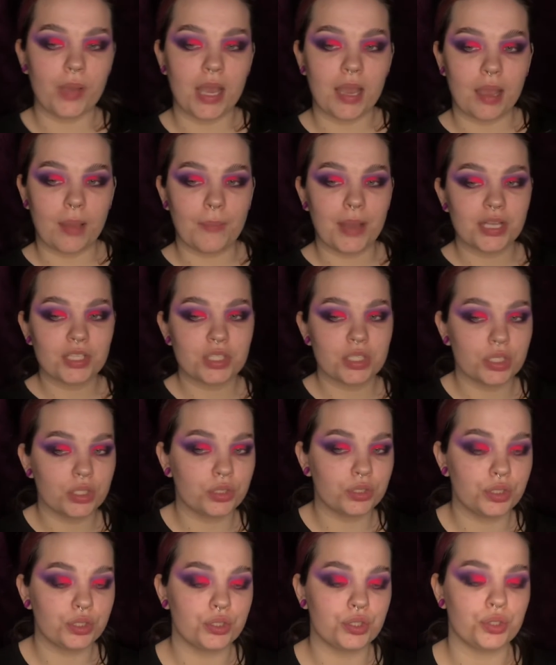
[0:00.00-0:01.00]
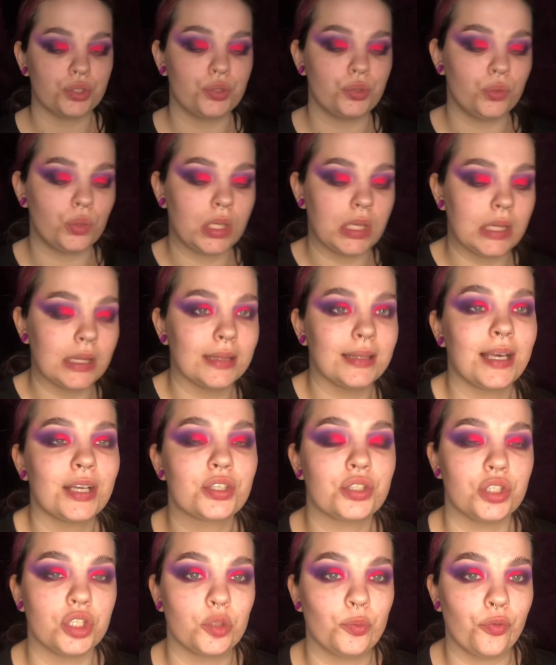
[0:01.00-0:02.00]
actually going to do
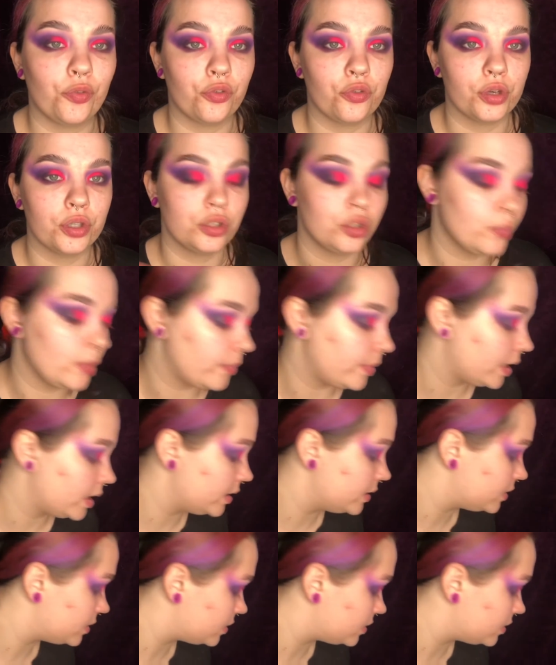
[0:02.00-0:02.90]
lashes before I do my base.